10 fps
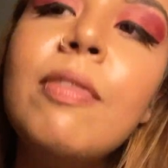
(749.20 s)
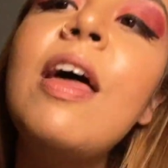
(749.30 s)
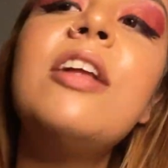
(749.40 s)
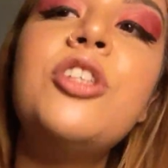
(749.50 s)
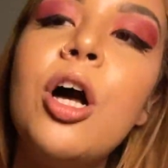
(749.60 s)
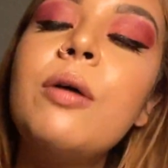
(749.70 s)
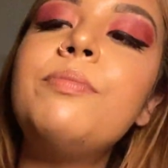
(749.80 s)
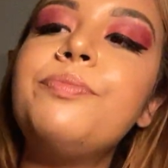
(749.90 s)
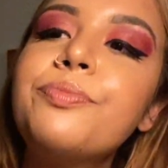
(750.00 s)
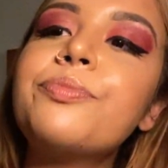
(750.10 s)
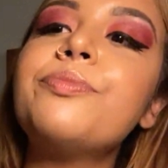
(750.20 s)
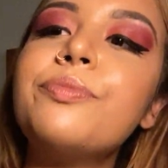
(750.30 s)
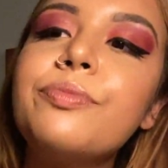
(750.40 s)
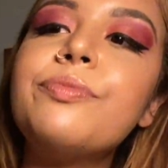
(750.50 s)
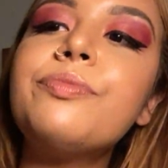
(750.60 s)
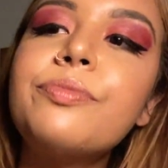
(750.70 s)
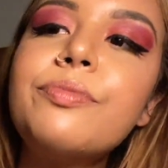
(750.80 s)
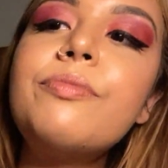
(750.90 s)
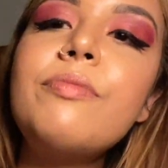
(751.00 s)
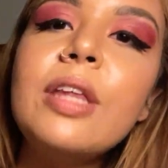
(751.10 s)
that job.
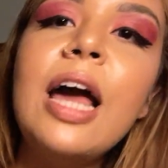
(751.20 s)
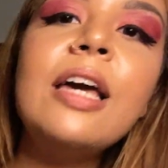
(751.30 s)
I